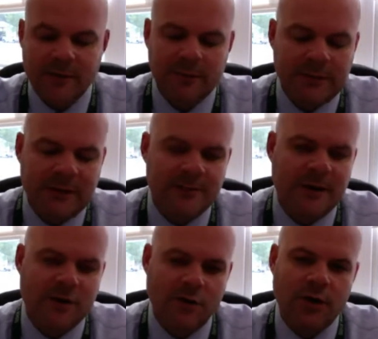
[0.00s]
Please
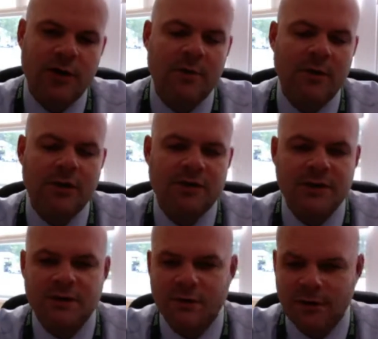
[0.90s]
make sure you're keeping your
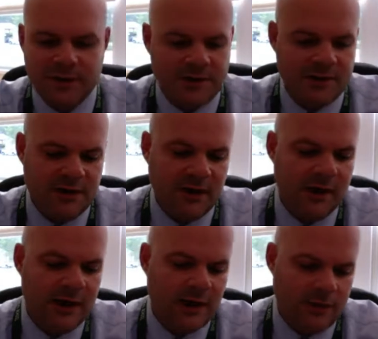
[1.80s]
6-foot distancing,
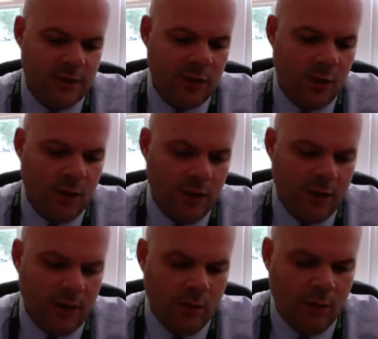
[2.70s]
because we don't
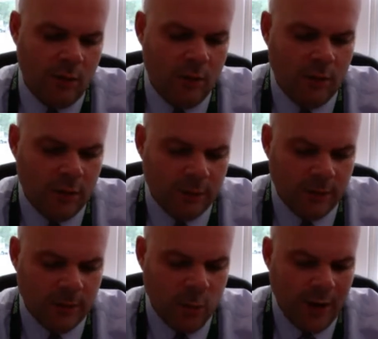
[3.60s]

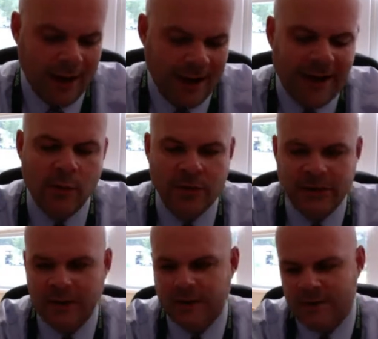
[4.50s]
want anyone
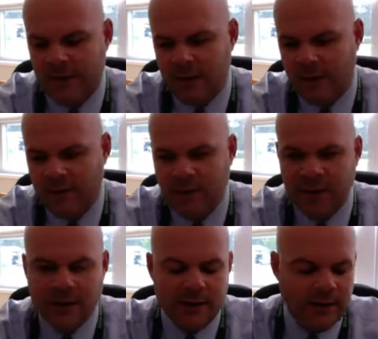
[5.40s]
to get sick, God
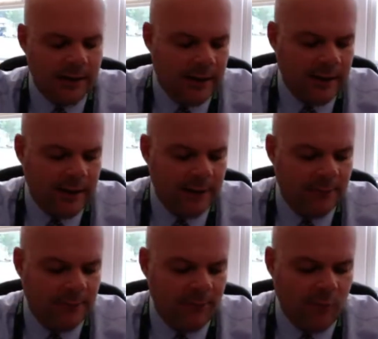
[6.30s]
forbid.
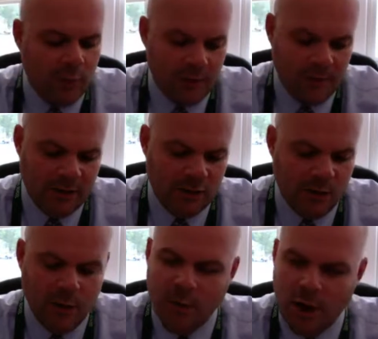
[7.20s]
And we want to make sure that
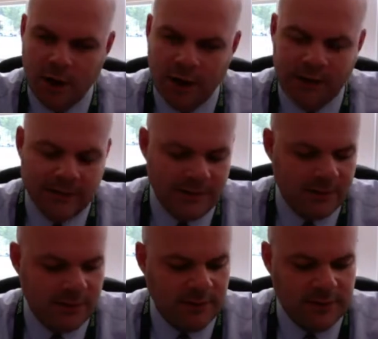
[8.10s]
we're modeling the
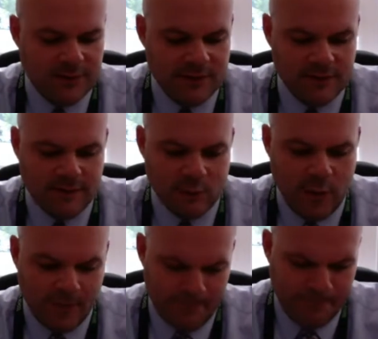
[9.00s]
6-foot distancing as well.